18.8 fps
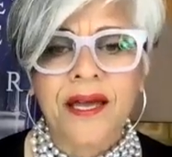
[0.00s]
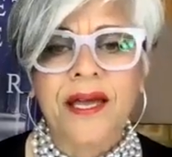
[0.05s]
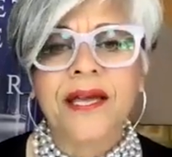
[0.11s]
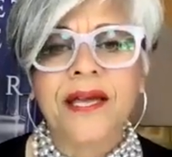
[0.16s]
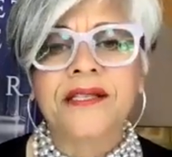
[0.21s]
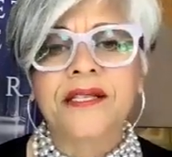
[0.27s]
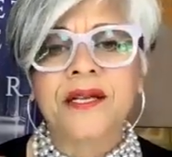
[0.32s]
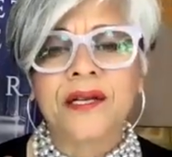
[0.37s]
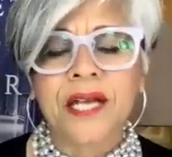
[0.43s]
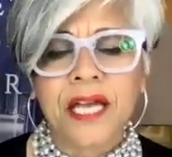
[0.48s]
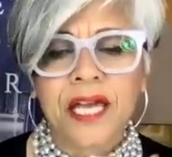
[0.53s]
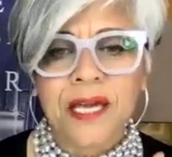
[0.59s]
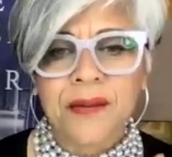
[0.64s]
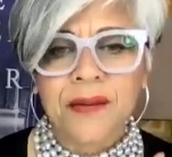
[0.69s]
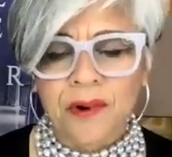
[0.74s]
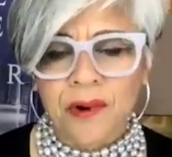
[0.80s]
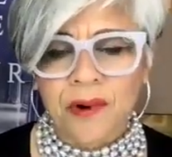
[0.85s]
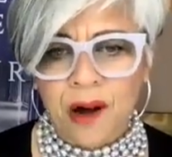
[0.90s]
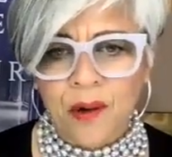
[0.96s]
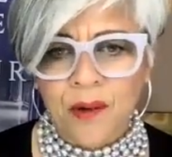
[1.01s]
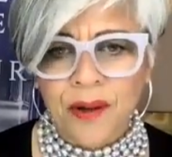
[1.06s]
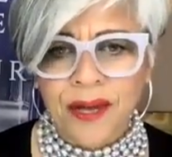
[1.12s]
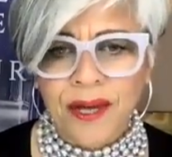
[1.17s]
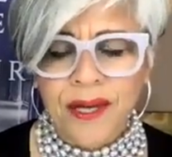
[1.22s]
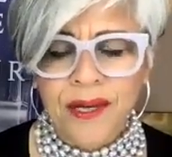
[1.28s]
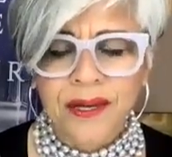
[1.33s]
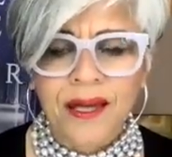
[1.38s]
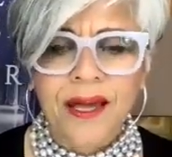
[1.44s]
It's going to keep
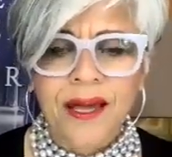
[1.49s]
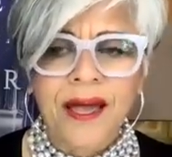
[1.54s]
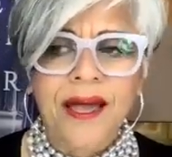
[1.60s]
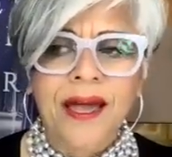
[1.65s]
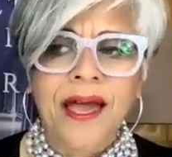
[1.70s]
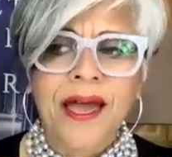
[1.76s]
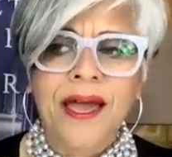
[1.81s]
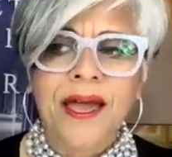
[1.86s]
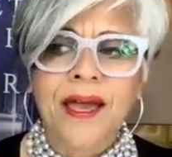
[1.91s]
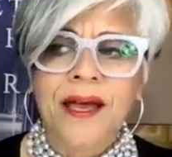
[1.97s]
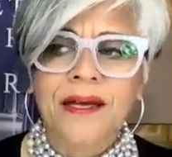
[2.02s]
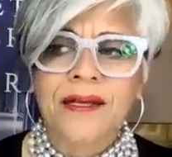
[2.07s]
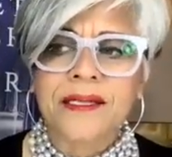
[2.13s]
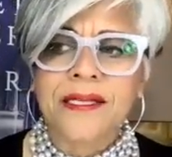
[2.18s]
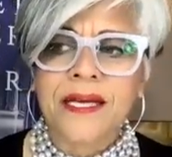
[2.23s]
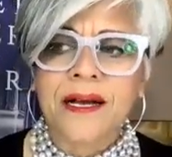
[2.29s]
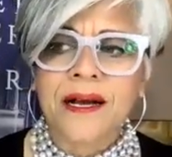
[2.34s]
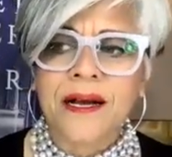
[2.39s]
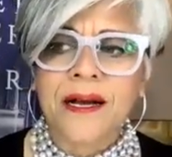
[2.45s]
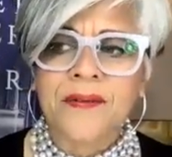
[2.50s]
growing. And